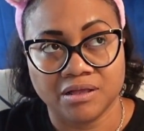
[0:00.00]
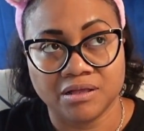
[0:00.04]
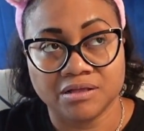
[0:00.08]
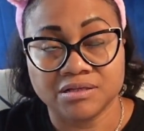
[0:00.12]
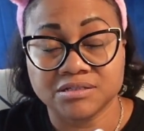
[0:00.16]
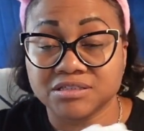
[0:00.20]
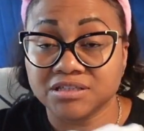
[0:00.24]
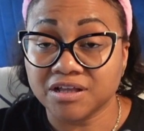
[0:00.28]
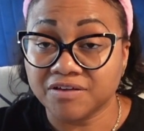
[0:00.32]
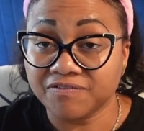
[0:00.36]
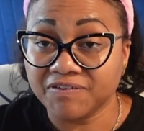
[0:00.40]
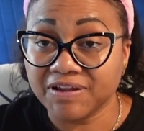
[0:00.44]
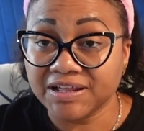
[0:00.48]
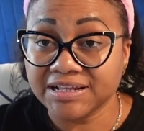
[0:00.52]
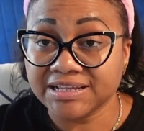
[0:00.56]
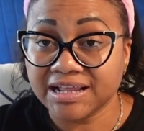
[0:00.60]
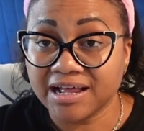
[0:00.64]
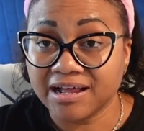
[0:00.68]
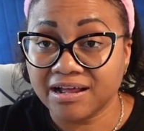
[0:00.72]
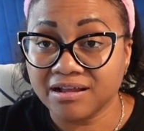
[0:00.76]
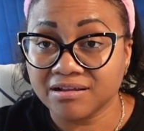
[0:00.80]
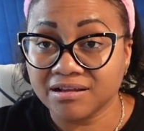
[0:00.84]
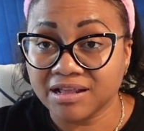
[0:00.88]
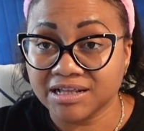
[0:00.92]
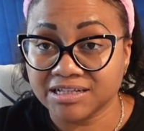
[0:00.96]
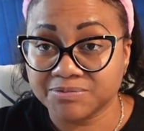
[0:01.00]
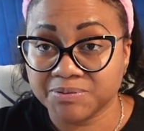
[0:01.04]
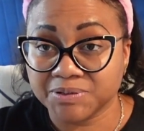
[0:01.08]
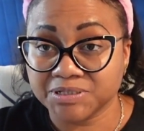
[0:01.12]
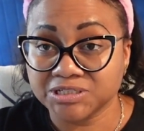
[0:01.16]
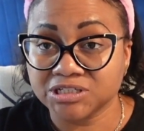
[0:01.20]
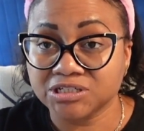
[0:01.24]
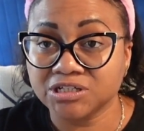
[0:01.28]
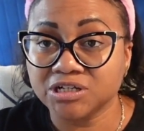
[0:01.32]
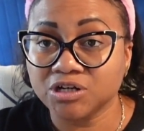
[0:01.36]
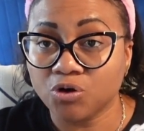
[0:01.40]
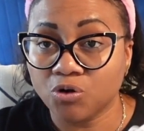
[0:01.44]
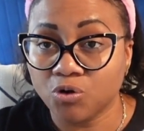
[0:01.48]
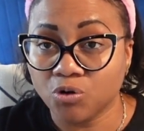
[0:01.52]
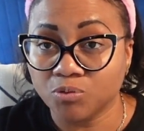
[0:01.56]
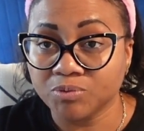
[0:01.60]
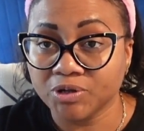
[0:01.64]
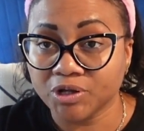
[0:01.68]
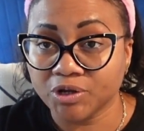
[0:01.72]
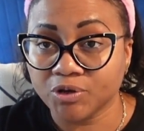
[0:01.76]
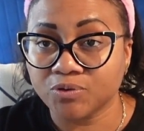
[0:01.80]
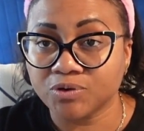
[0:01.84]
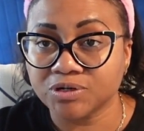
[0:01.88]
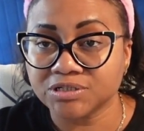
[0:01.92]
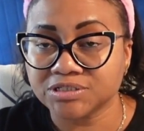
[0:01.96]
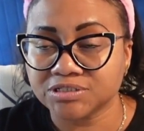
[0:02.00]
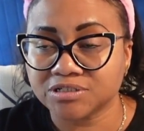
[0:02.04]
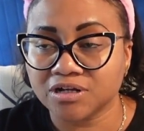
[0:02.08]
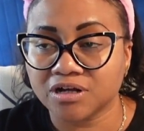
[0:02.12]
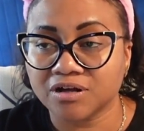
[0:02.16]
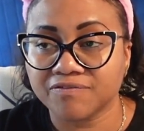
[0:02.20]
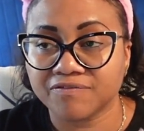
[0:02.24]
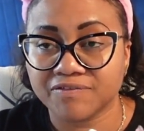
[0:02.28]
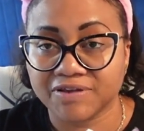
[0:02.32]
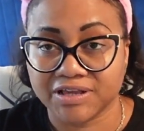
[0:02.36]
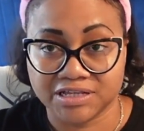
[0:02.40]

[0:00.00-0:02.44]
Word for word: stuff like that, especially home decor stuff,